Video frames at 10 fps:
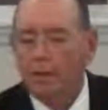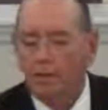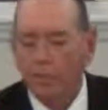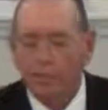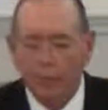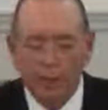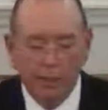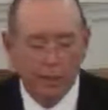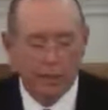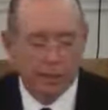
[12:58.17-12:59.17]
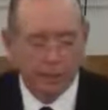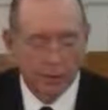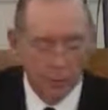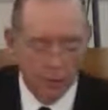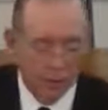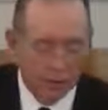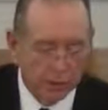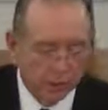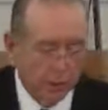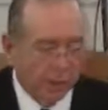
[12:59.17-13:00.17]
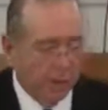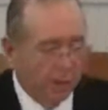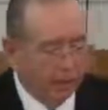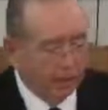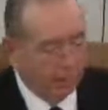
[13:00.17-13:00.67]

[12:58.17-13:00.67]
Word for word: Some things, some choices we make